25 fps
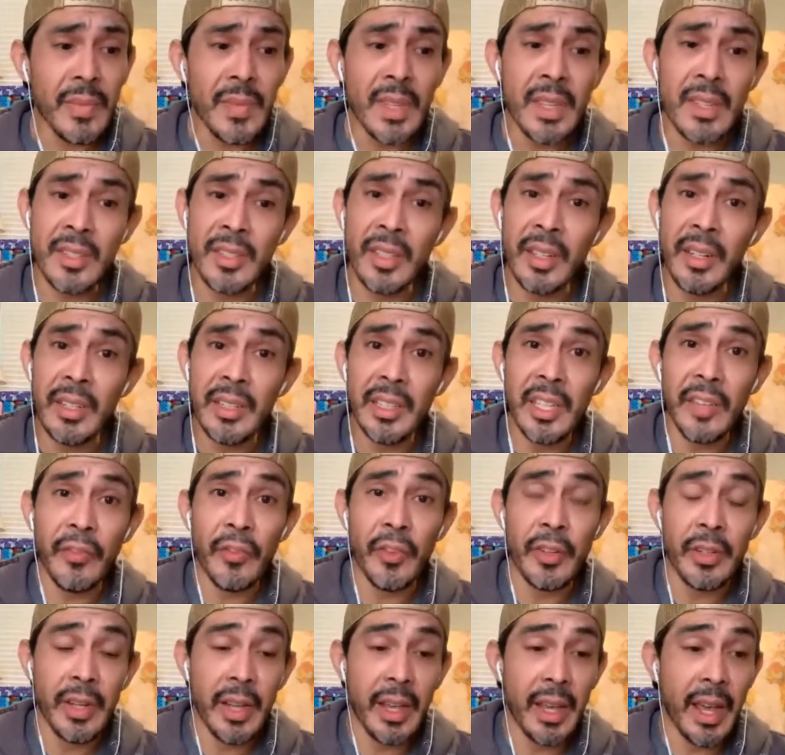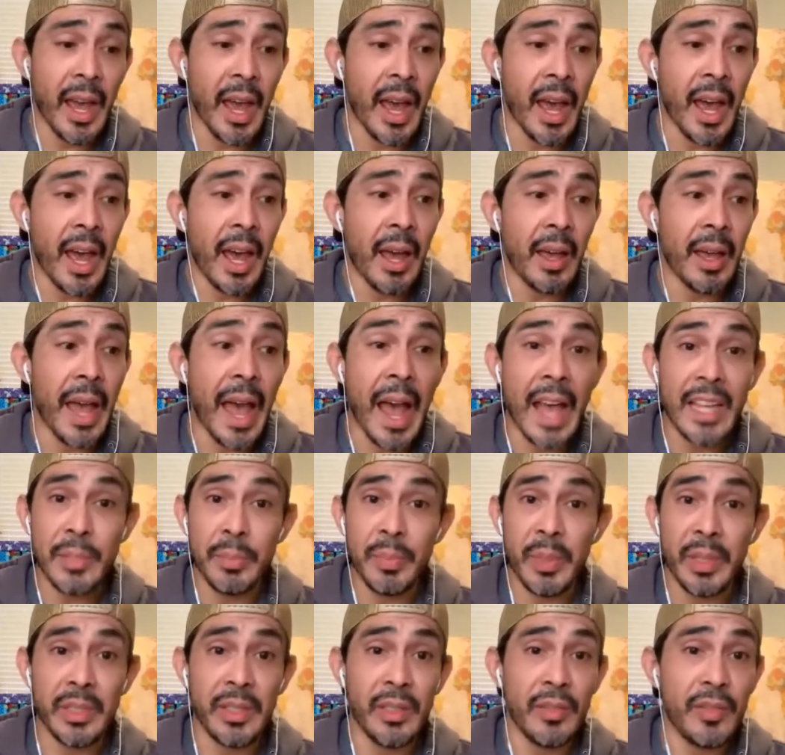study different uh,
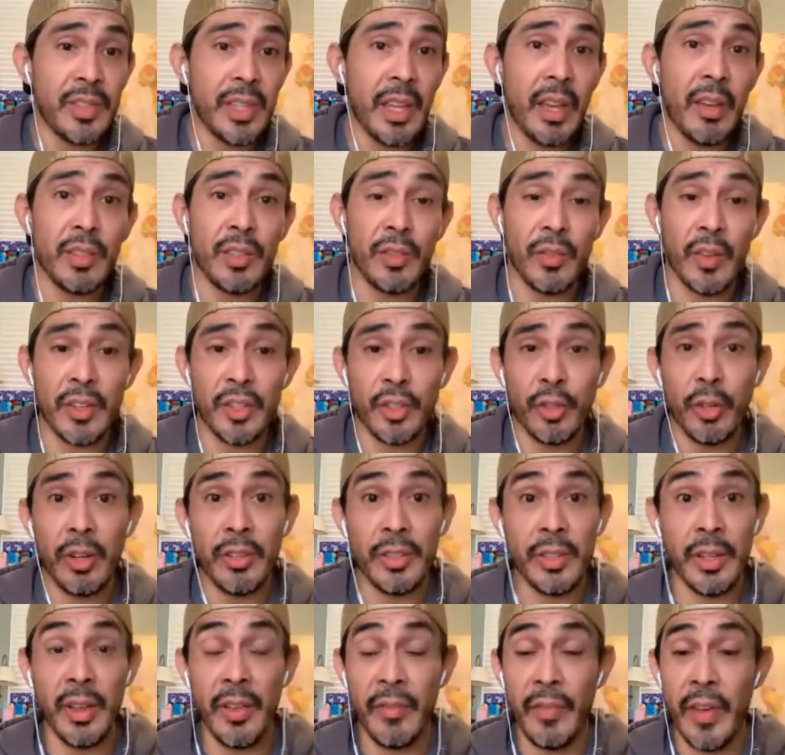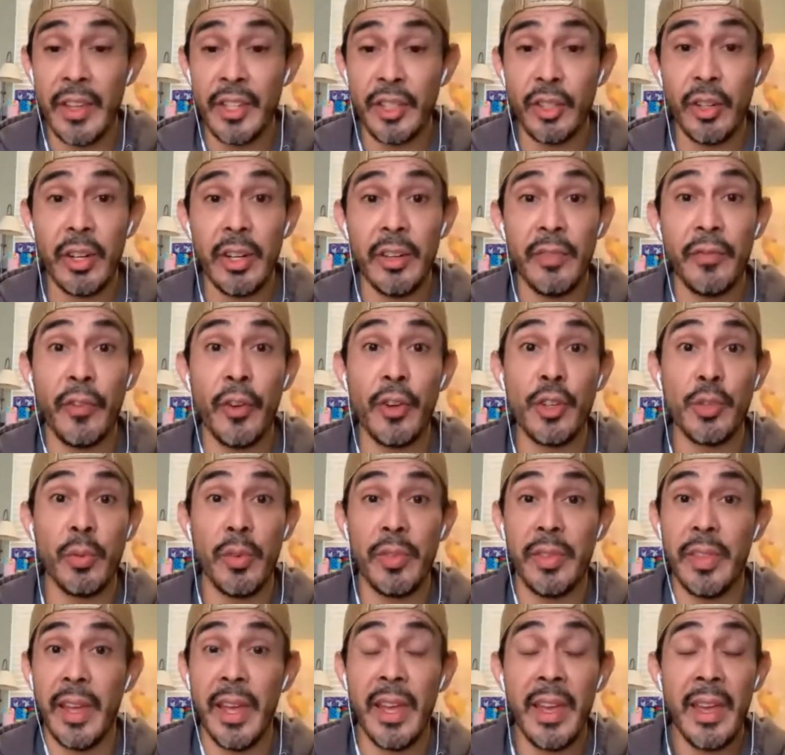aspects of sales. If I start, if I started first
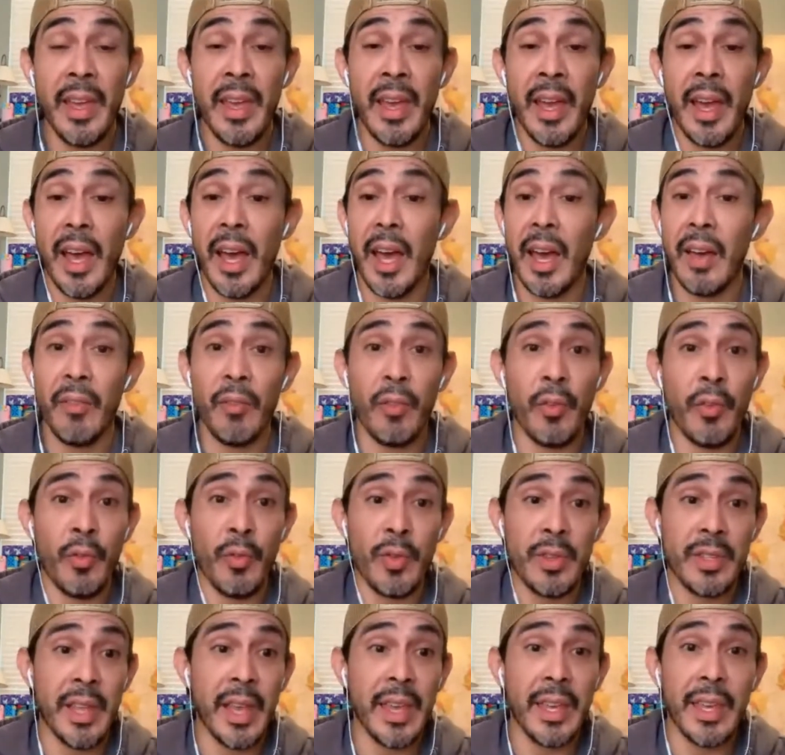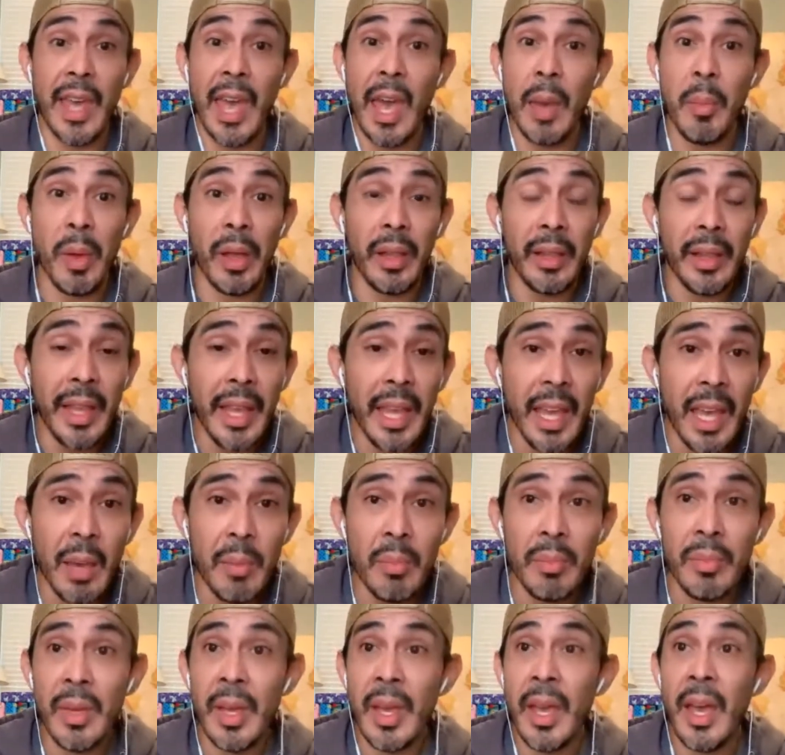with, uh, if it was like
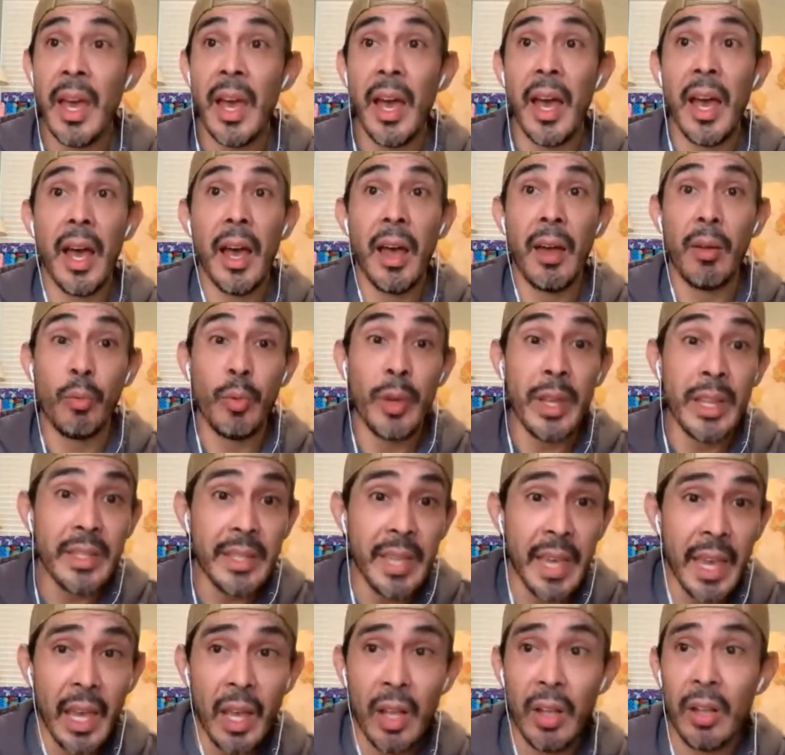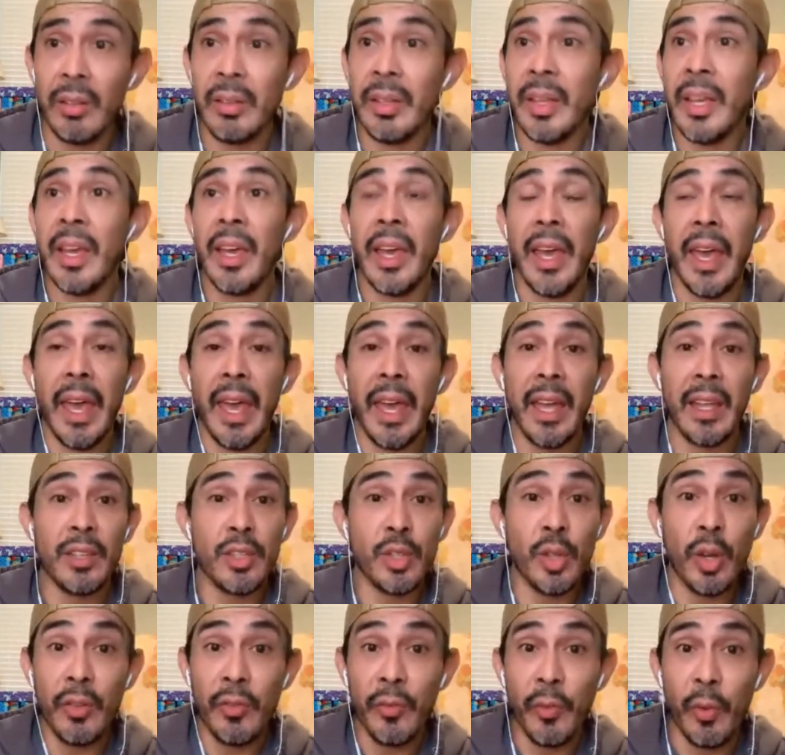MLM, uh, retail, and
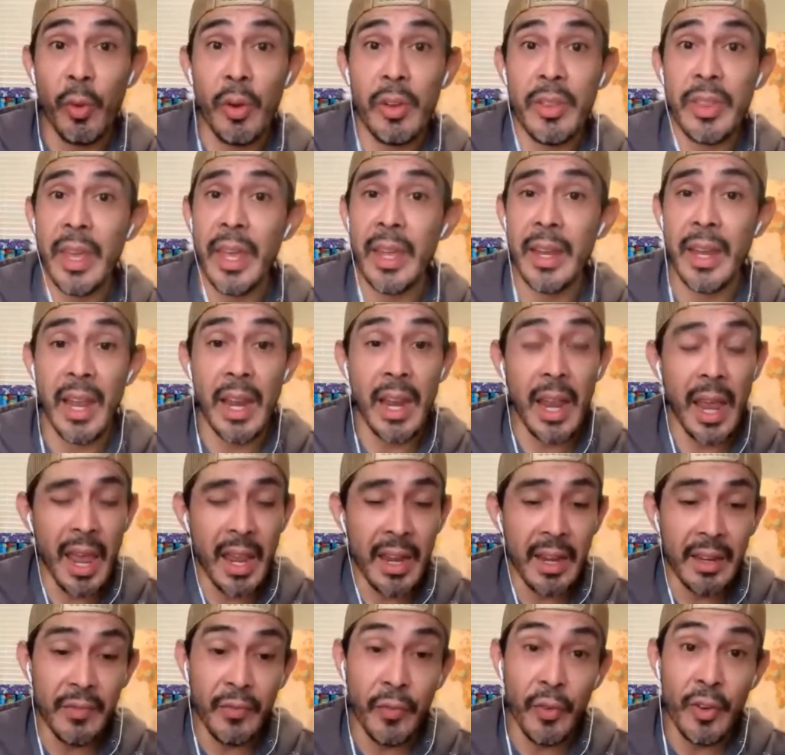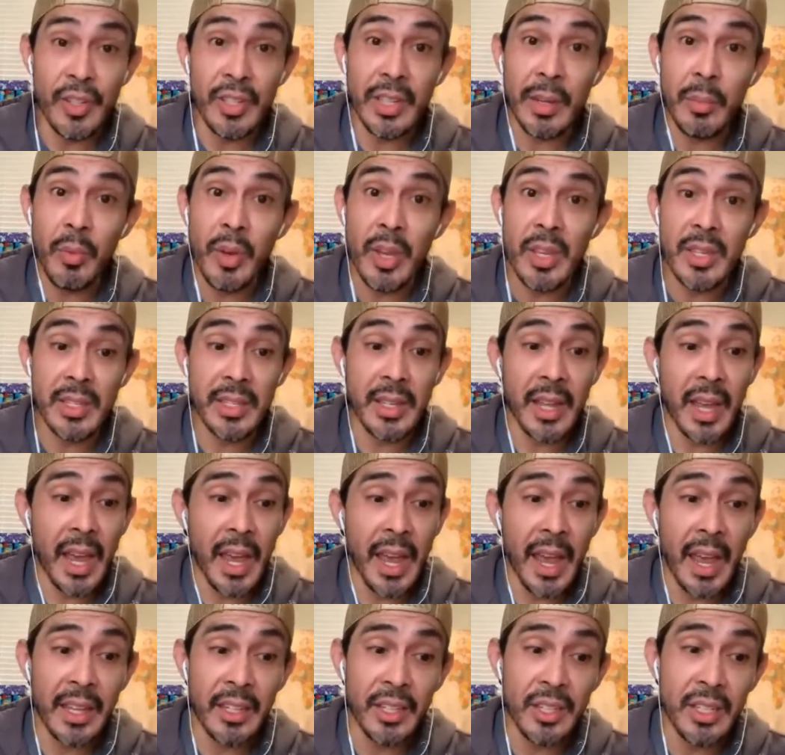so forth, and and for some reason, I,
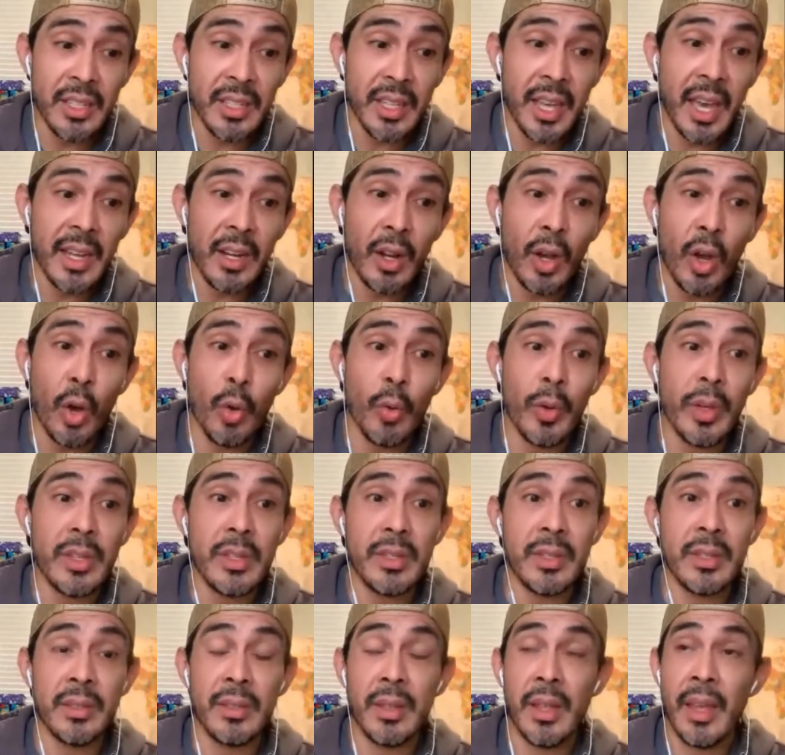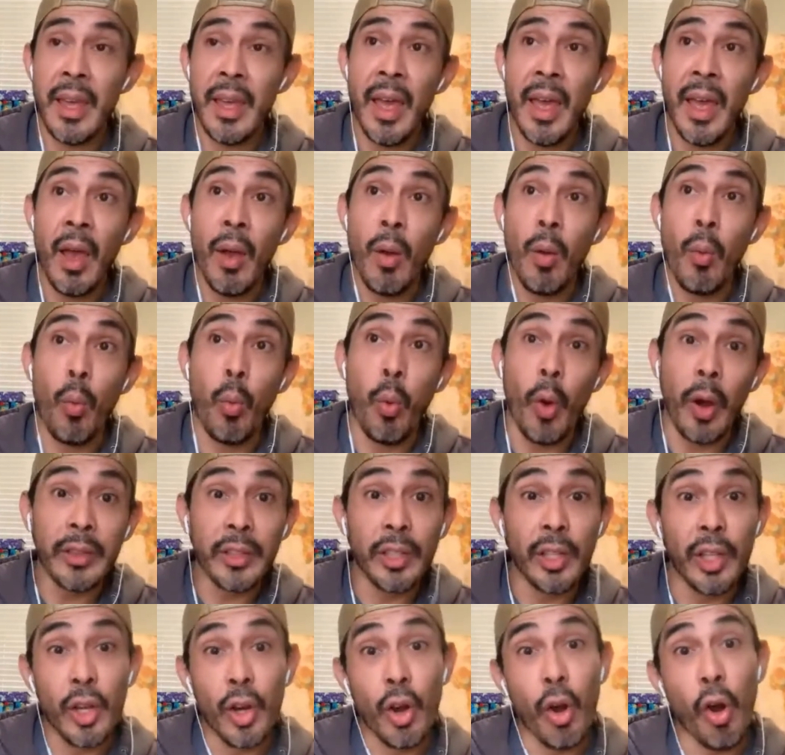I just kind of always worked
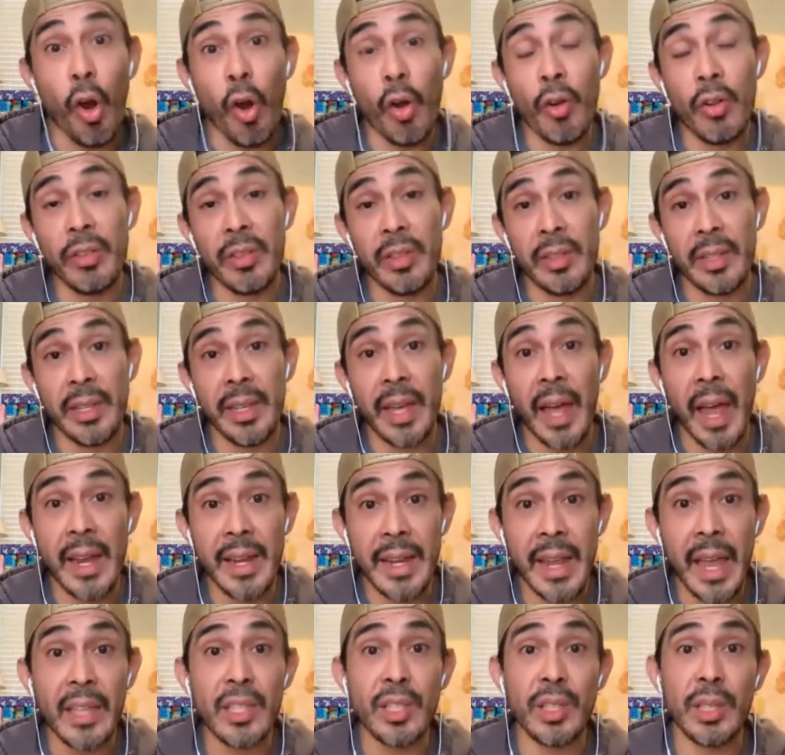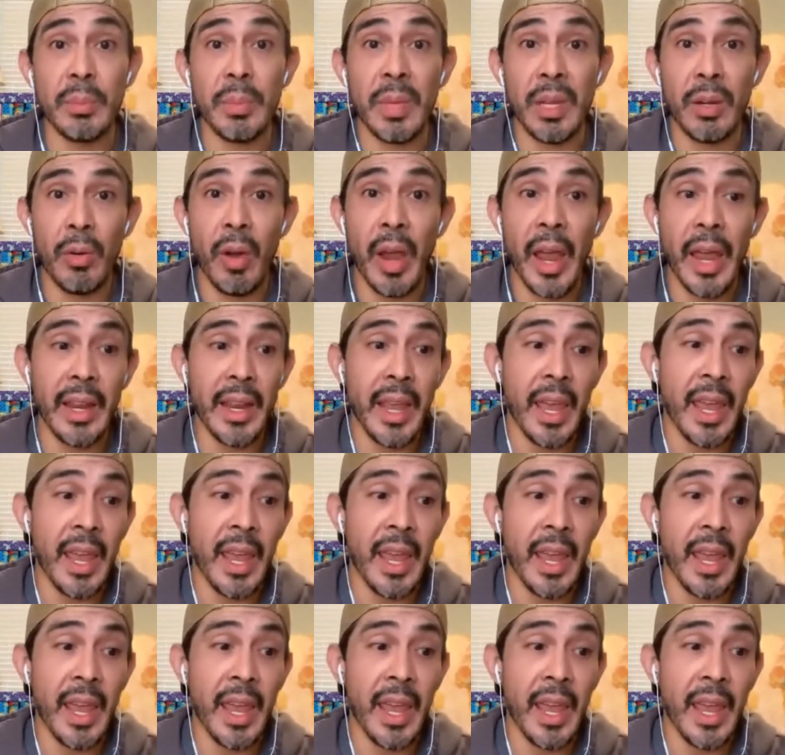a little harder than the guy next to me, right?